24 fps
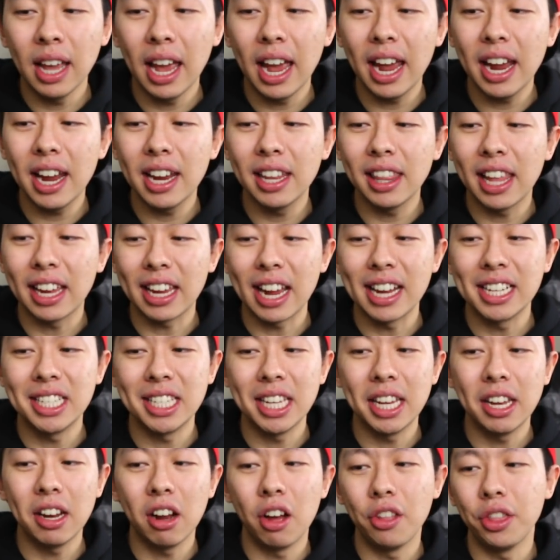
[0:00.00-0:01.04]
And like, I
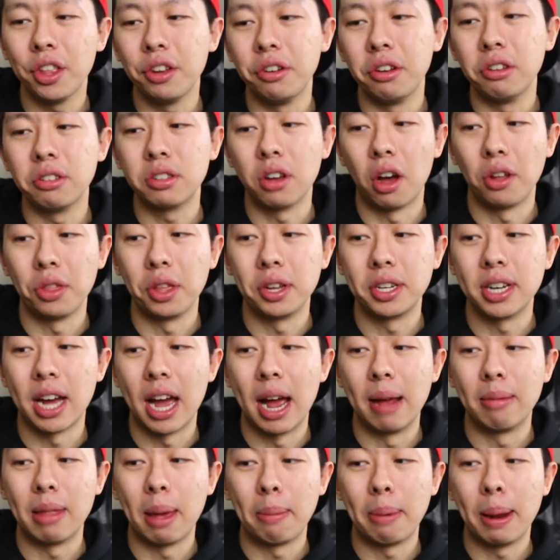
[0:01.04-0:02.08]
see it on the news all the
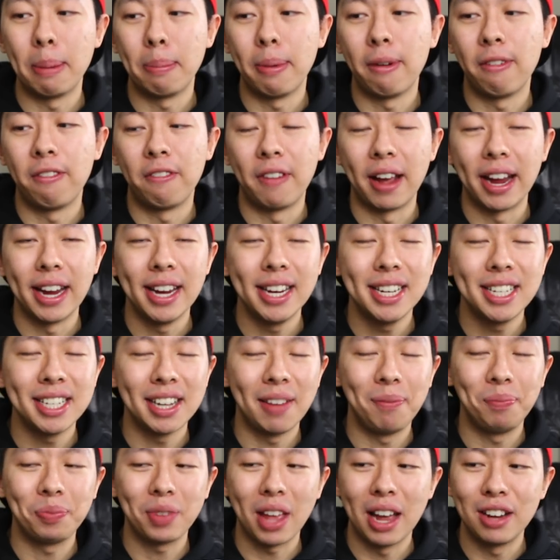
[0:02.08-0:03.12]
time that people fight.
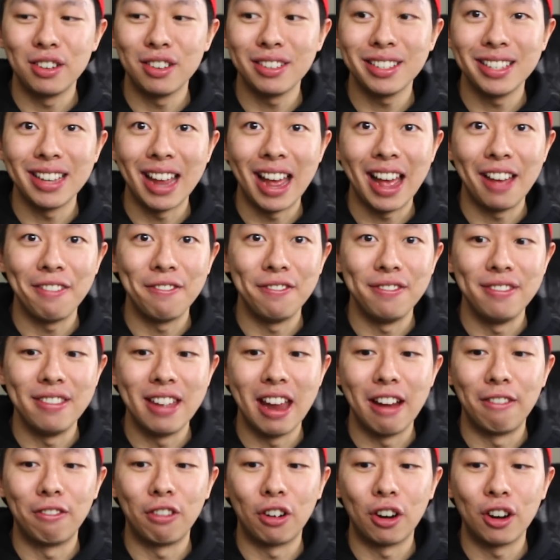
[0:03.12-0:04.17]
I just have
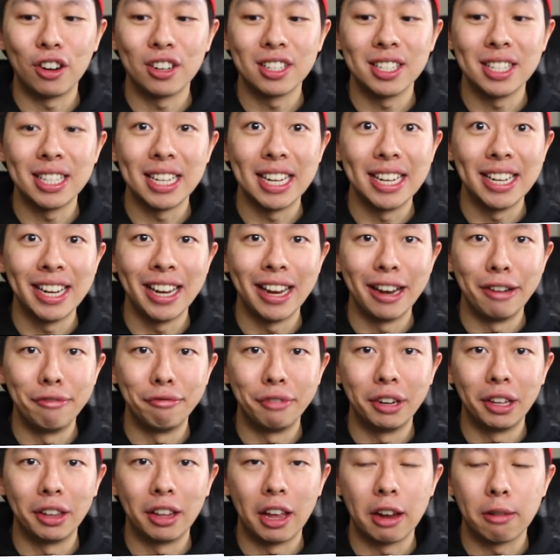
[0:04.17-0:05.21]
never seen it in
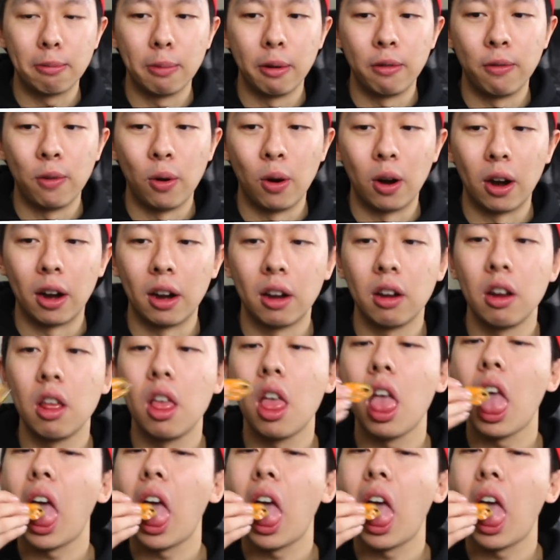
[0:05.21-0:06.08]
real life before.